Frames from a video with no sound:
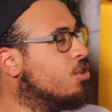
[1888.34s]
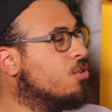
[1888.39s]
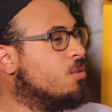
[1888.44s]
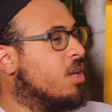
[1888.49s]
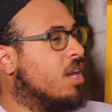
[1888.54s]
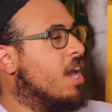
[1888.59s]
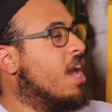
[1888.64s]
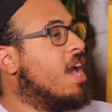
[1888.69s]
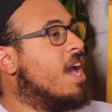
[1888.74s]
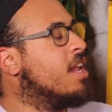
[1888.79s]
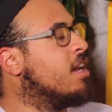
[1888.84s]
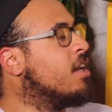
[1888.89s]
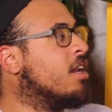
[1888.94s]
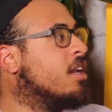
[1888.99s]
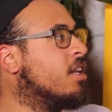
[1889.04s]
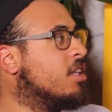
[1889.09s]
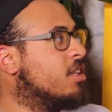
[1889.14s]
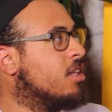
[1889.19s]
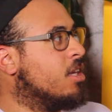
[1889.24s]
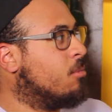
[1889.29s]
you ain't
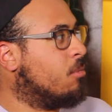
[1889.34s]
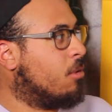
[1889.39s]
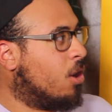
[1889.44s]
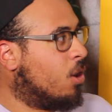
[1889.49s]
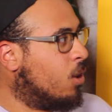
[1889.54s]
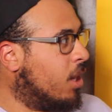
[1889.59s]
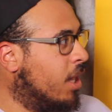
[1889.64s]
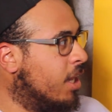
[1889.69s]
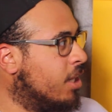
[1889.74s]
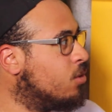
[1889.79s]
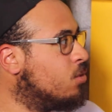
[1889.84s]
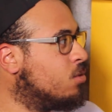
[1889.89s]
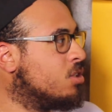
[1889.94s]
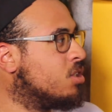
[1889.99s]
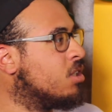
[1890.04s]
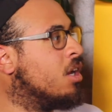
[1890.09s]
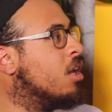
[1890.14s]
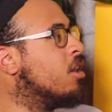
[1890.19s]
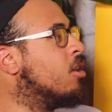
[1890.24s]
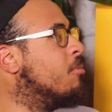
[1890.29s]
adding anything, bro. Like you
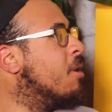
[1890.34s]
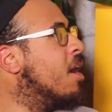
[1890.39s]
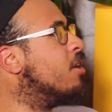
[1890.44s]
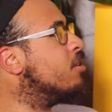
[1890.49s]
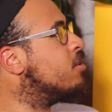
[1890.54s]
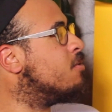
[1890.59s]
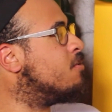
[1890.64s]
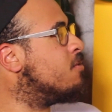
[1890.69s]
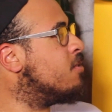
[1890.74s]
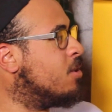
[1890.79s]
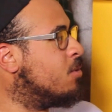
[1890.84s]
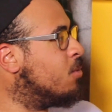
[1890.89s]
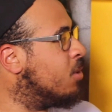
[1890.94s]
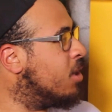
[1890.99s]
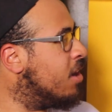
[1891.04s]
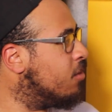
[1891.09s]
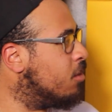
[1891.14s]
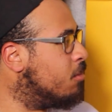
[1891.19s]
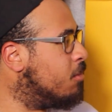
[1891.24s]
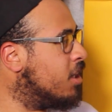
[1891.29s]
just another mouth to feed
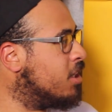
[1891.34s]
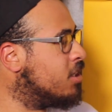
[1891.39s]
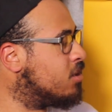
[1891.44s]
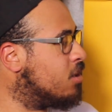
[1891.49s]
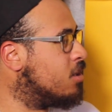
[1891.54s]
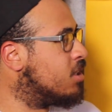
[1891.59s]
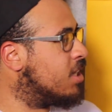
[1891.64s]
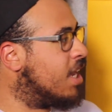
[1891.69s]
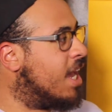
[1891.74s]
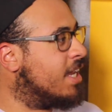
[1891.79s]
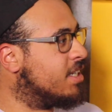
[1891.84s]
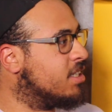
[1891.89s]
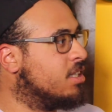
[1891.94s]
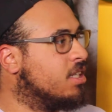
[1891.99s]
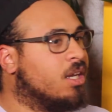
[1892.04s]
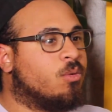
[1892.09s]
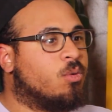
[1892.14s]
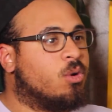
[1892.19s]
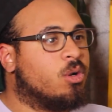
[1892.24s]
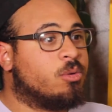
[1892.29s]
when everybody starts
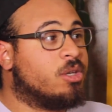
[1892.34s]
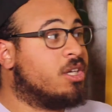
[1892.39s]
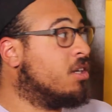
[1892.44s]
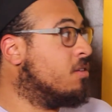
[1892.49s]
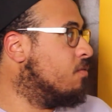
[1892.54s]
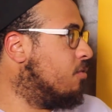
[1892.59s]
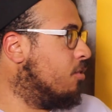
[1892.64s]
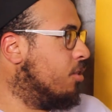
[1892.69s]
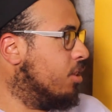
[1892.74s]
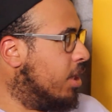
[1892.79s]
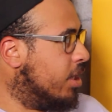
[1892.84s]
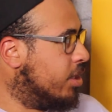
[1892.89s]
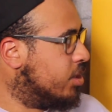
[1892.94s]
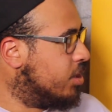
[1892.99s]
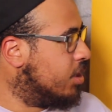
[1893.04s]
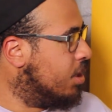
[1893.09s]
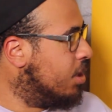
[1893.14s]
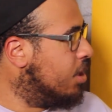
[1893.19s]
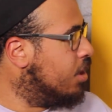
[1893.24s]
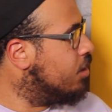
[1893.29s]
asking like, what are we eating for
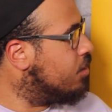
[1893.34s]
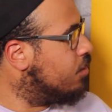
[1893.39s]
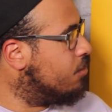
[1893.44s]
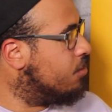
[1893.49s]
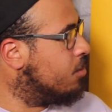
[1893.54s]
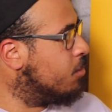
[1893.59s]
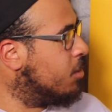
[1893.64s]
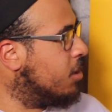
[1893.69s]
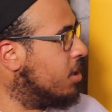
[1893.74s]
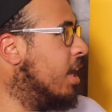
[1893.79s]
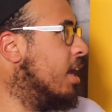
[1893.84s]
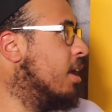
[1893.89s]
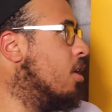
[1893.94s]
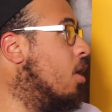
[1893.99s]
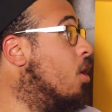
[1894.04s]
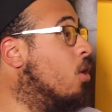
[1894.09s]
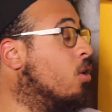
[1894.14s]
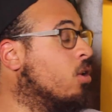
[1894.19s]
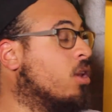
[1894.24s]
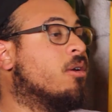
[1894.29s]
lunch? You feel me? Like,
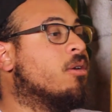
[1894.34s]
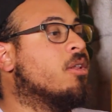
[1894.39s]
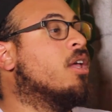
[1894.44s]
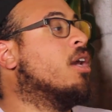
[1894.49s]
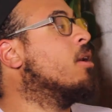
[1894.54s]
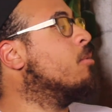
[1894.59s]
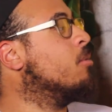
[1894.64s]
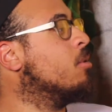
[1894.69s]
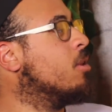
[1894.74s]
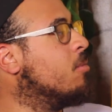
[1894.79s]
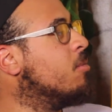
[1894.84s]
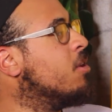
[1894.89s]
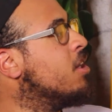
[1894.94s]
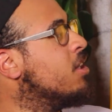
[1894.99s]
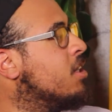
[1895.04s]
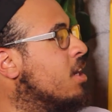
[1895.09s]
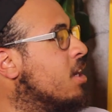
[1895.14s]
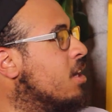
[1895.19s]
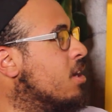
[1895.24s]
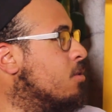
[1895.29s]
oh, let me
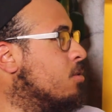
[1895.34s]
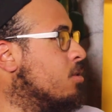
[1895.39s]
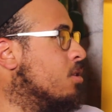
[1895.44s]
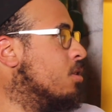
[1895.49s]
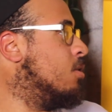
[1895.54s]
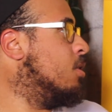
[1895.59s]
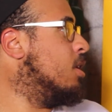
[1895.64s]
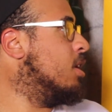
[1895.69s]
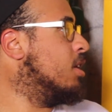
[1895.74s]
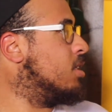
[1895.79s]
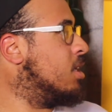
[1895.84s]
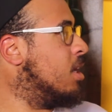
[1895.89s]
hit the L real quick.